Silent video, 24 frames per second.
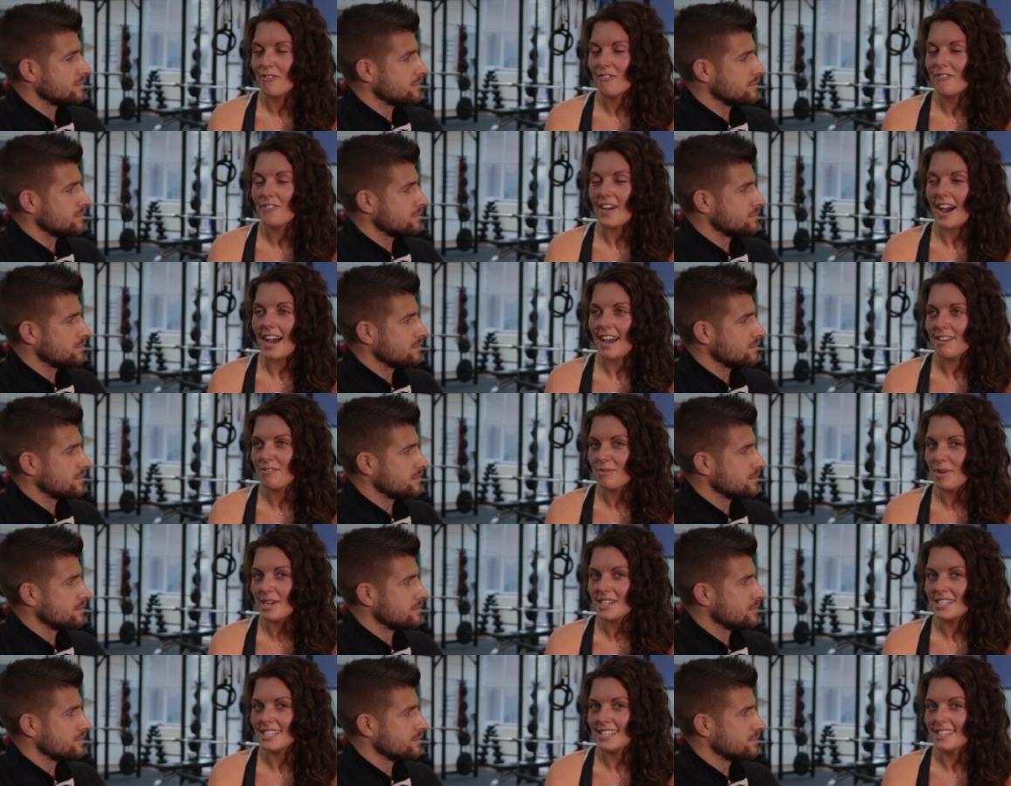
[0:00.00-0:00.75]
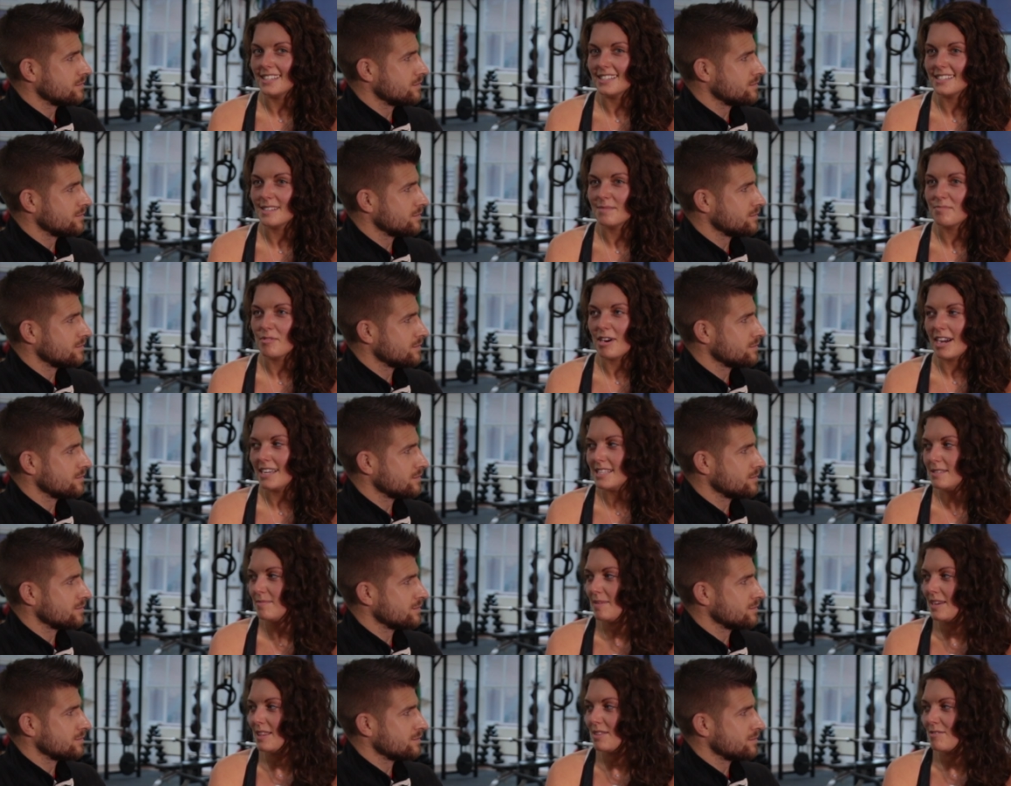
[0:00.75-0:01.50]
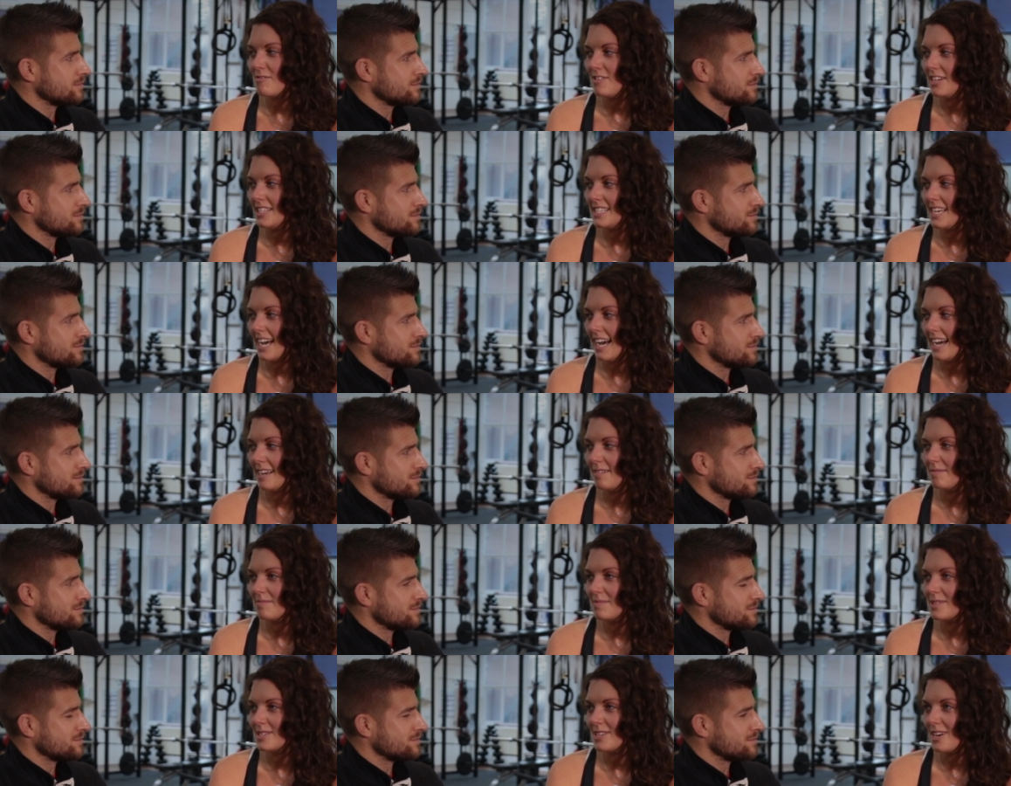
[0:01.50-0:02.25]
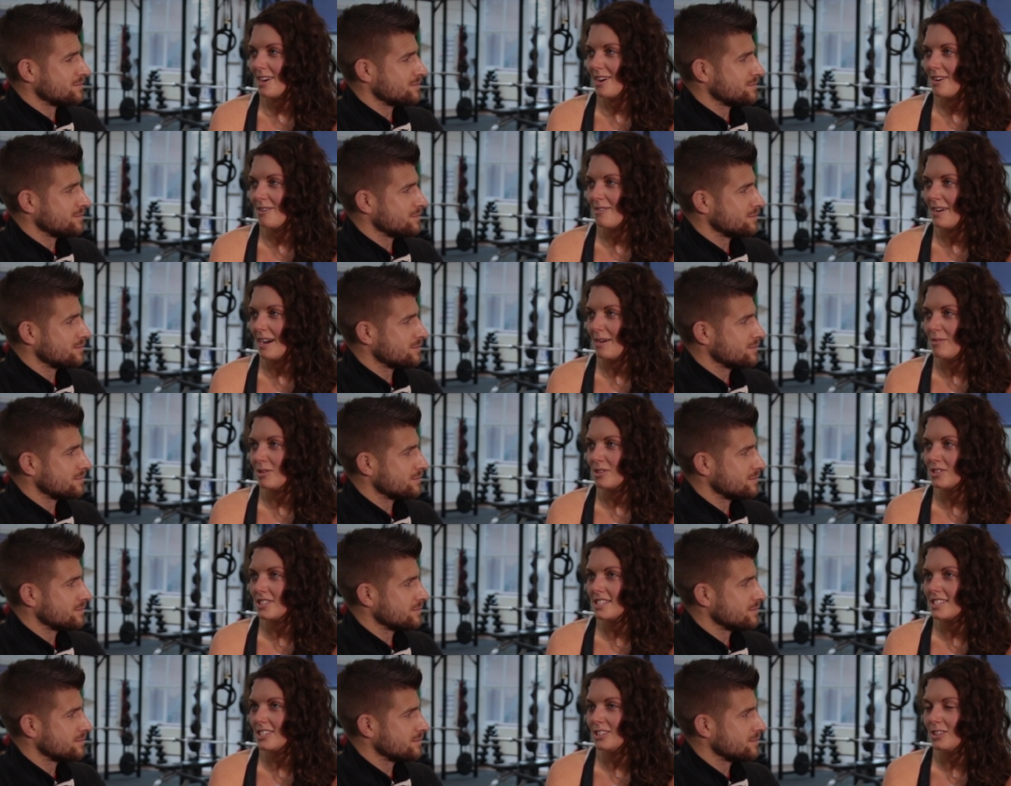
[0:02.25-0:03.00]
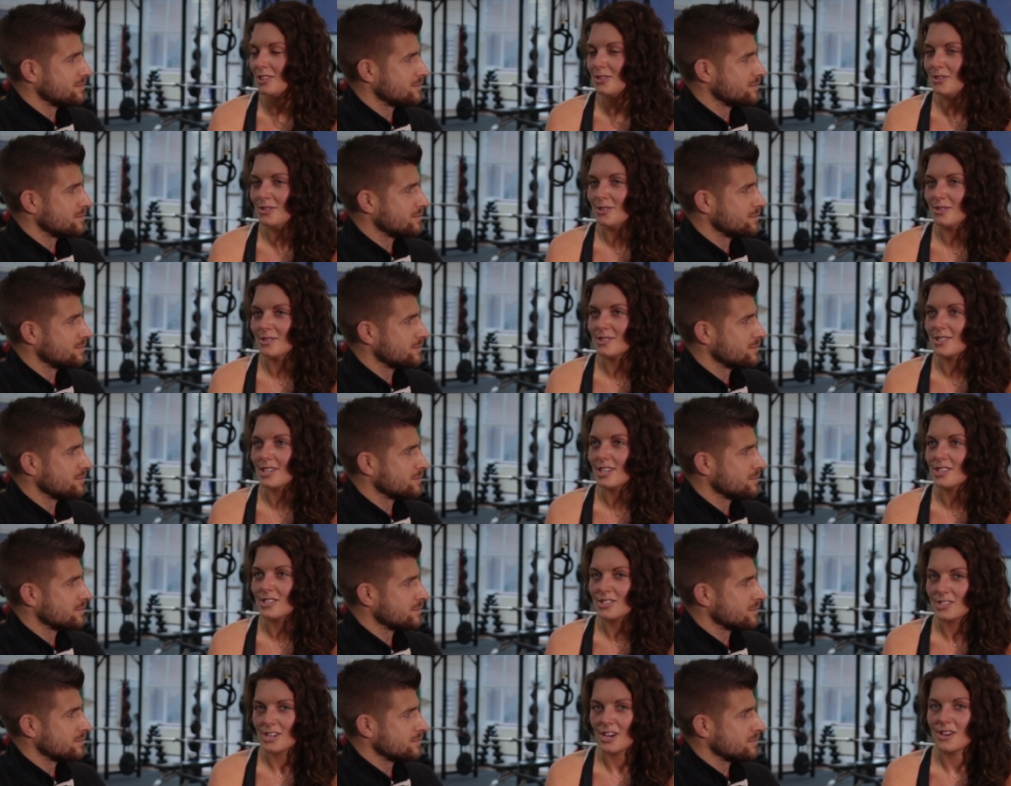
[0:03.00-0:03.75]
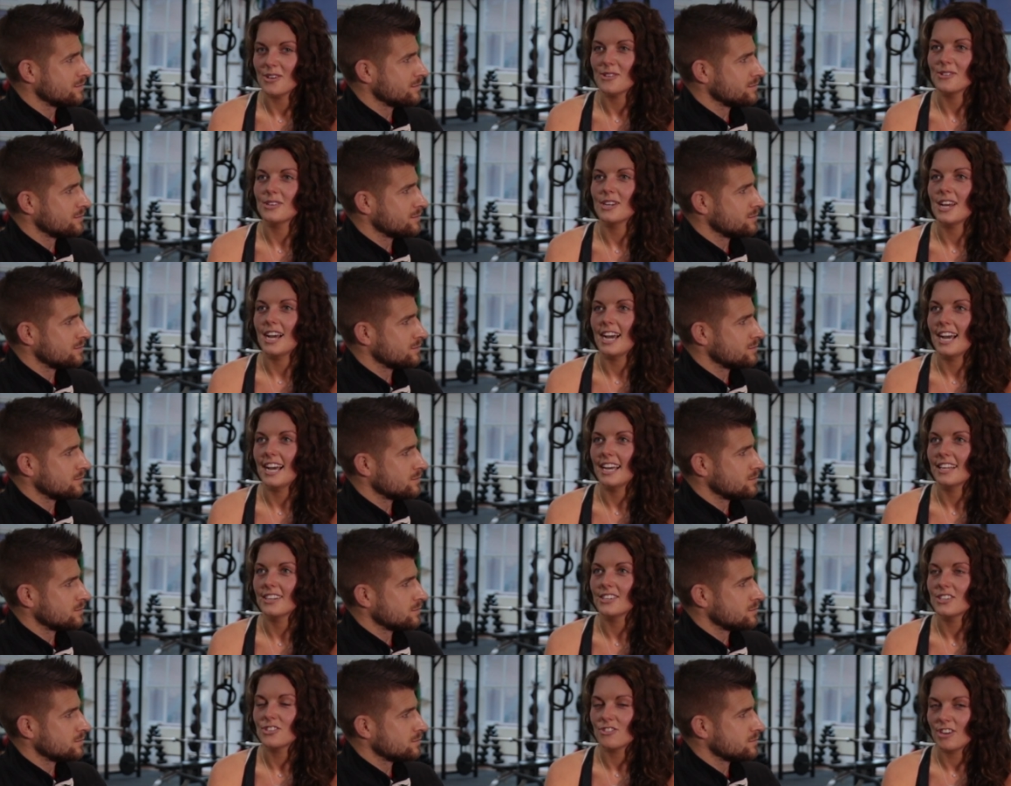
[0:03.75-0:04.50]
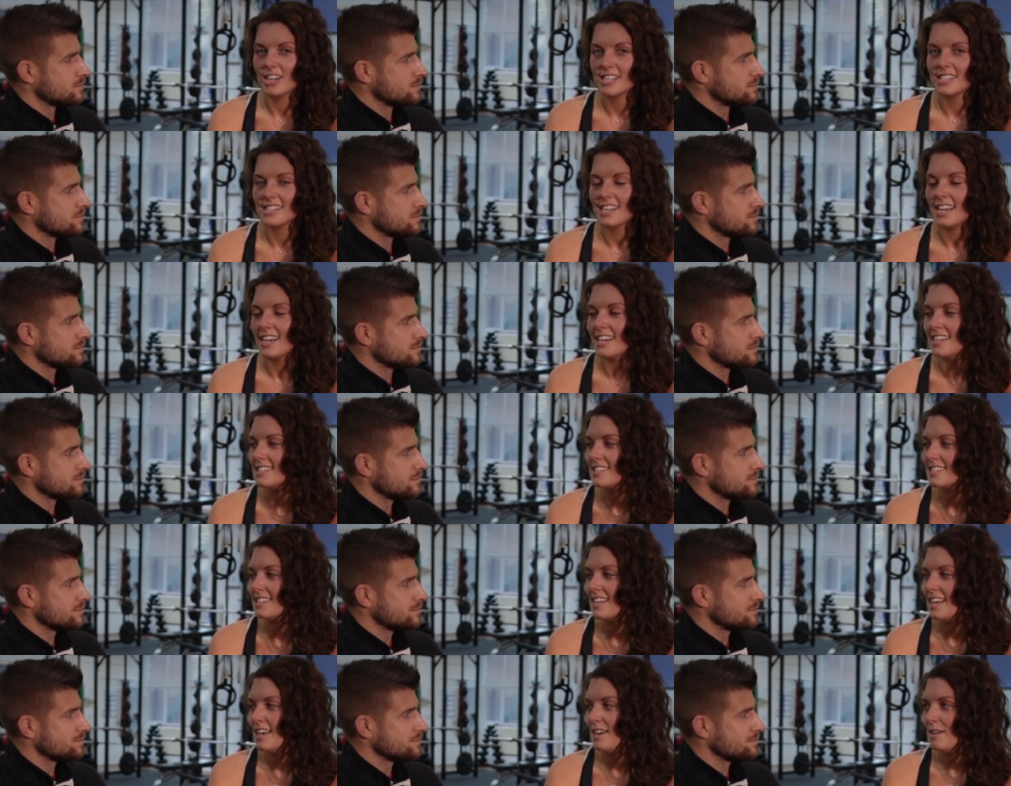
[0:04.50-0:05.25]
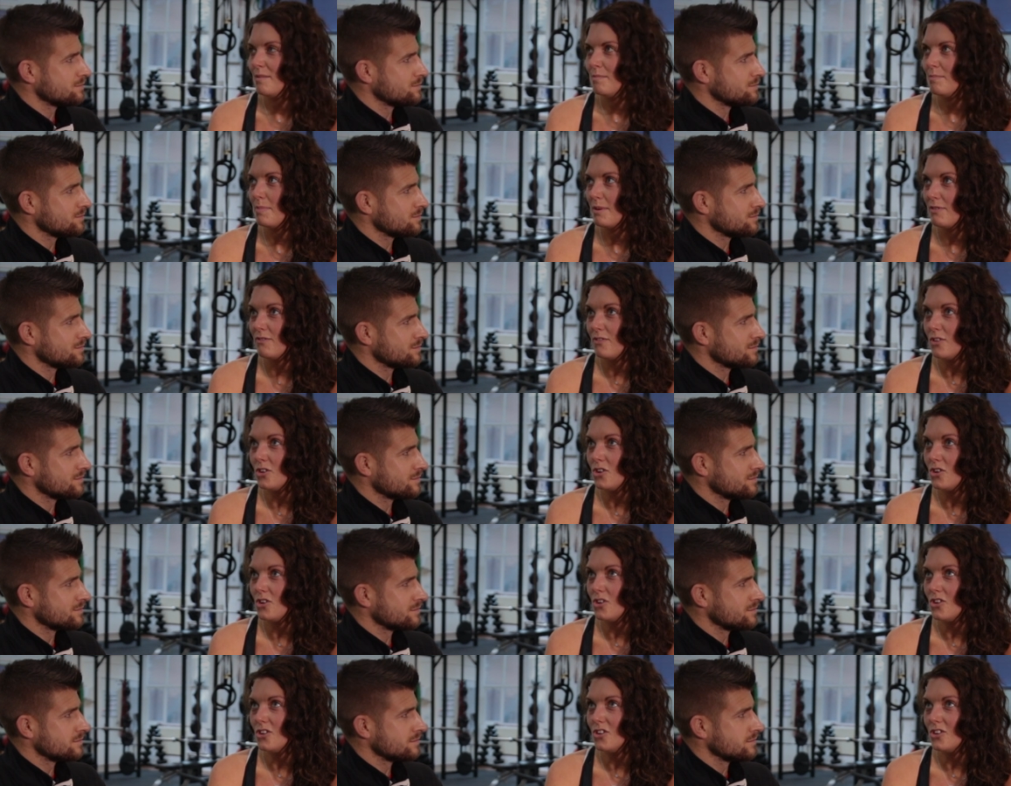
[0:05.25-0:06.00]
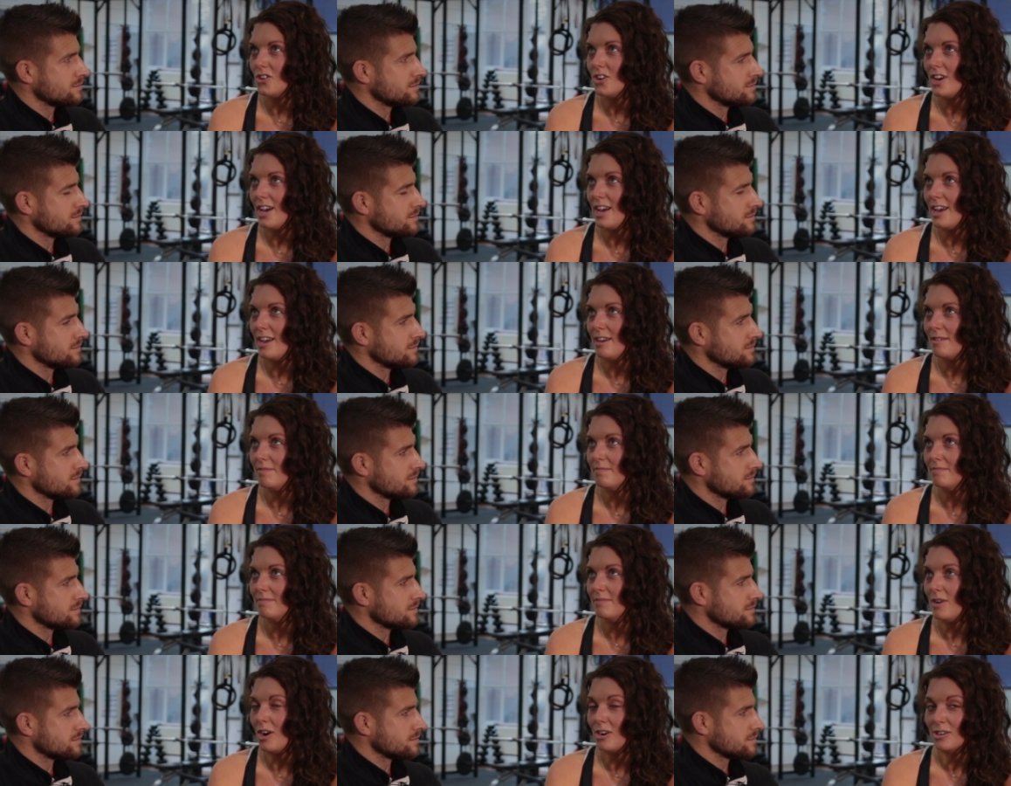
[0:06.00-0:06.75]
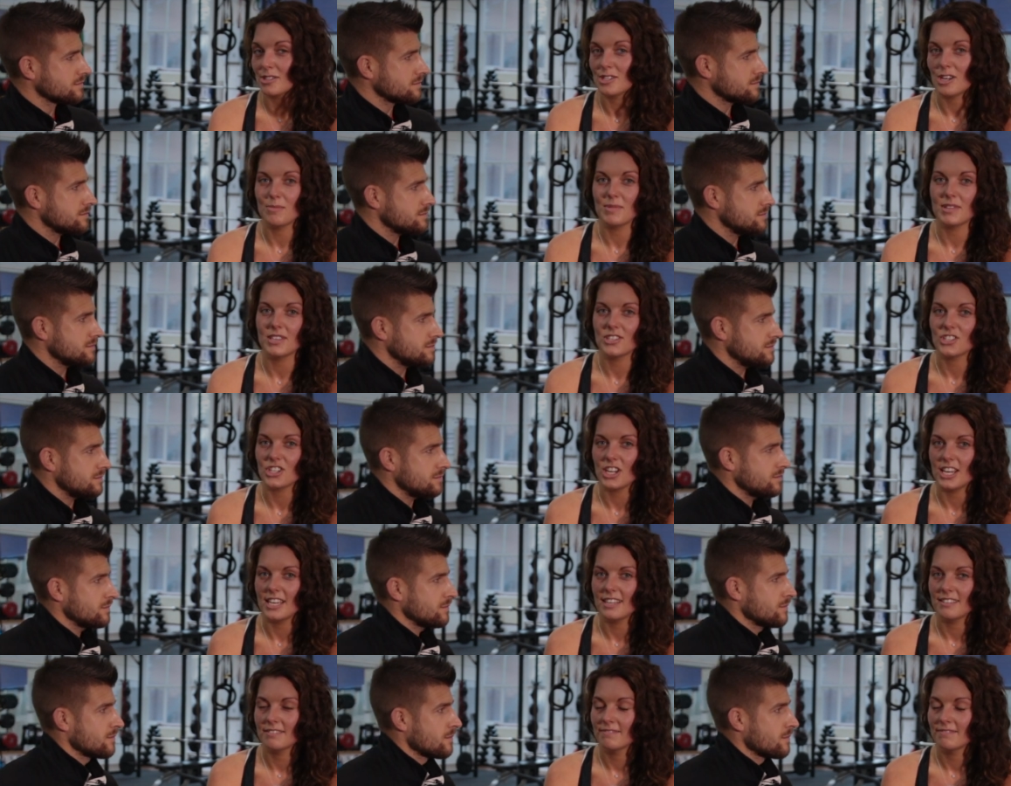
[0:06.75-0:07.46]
Speaker 1: five weddings, a bridesmaid three times, so I wanted to lose a stone and a dress size before um, October this year.